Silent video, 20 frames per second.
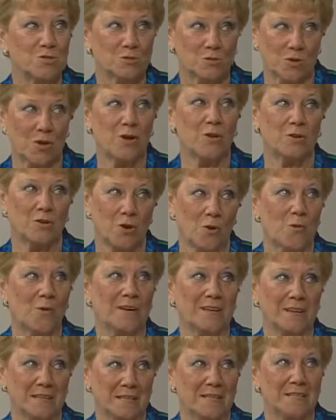do not know what
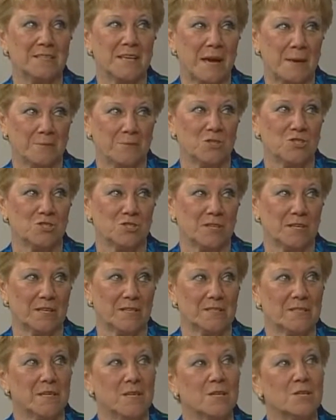an adaptogen
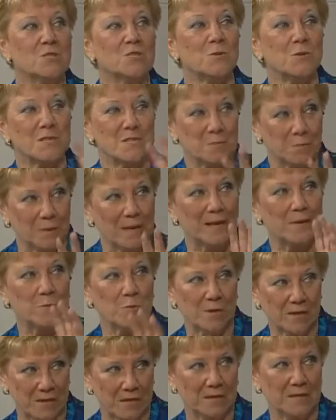is. So explain
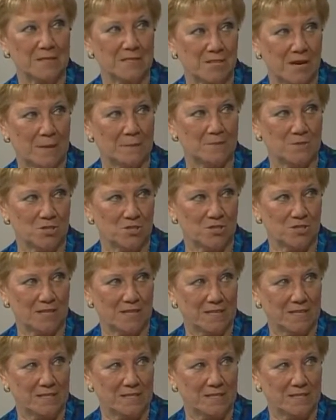what an adaptogen